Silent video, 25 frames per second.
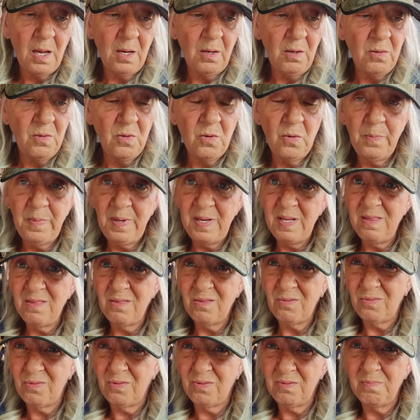I don't know, being
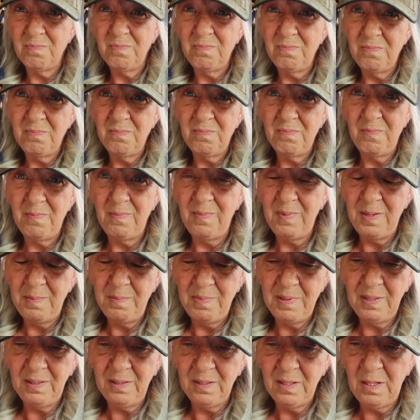
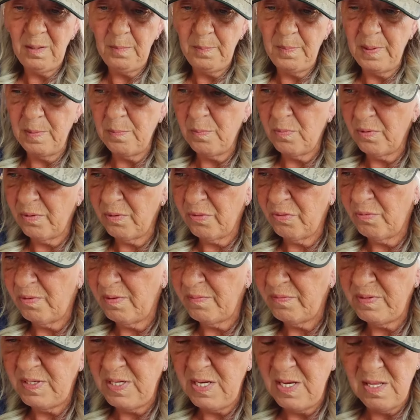maybe a little bit more
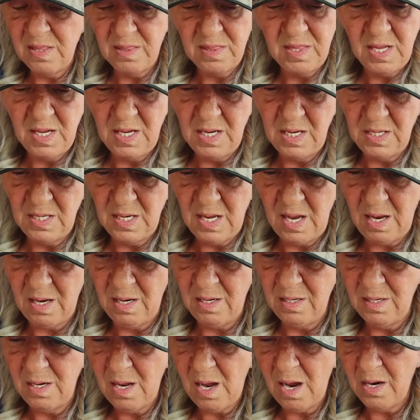thrifty and thinking
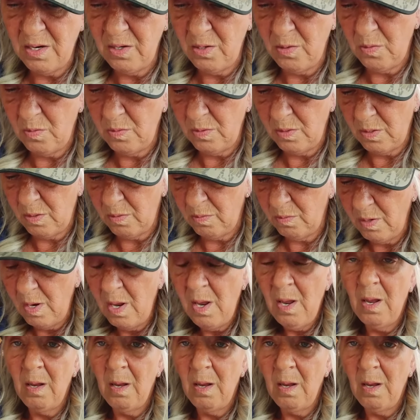ahead. I don't know.